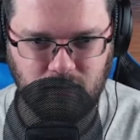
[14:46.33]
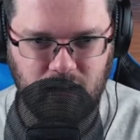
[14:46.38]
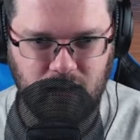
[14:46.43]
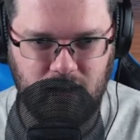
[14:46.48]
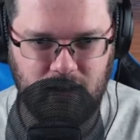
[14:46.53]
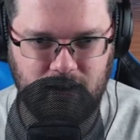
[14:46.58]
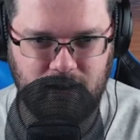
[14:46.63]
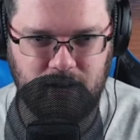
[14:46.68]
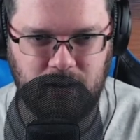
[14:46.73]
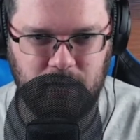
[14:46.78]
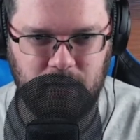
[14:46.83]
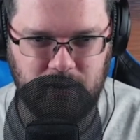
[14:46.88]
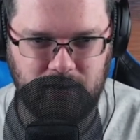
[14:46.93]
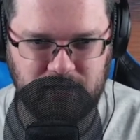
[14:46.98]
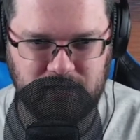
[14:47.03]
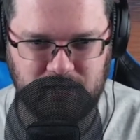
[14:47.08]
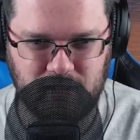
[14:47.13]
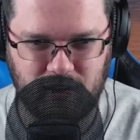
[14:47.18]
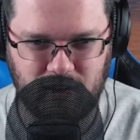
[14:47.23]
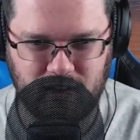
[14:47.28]
I didn't know we
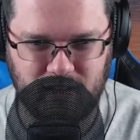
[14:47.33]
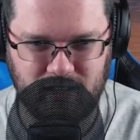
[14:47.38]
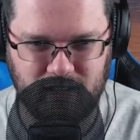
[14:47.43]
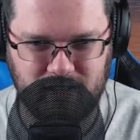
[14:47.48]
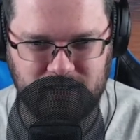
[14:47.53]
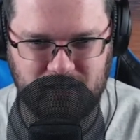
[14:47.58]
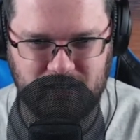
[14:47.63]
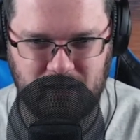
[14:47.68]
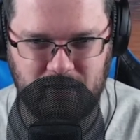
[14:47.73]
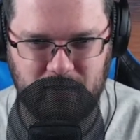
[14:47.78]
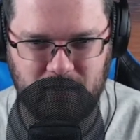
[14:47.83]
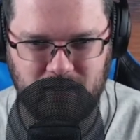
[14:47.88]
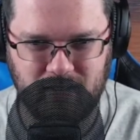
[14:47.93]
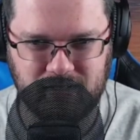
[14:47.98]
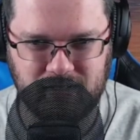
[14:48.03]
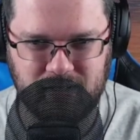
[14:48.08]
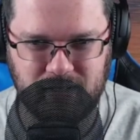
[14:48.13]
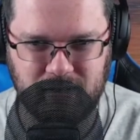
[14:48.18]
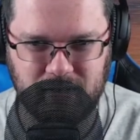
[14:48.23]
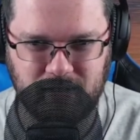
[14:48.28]
started in the same
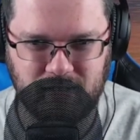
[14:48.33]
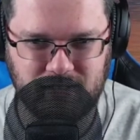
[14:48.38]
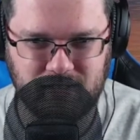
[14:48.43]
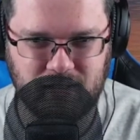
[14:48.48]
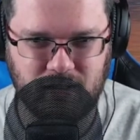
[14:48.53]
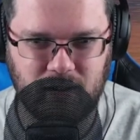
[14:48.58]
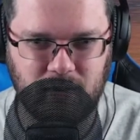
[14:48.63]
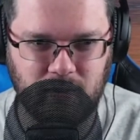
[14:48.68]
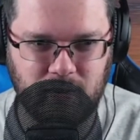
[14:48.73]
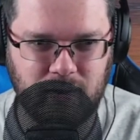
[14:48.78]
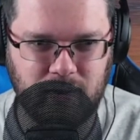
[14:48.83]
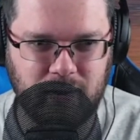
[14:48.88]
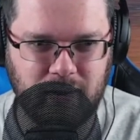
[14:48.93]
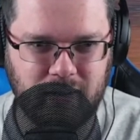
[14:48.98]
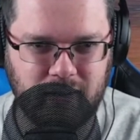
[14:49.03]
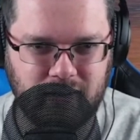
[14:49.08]
end zone. That's kind of weird.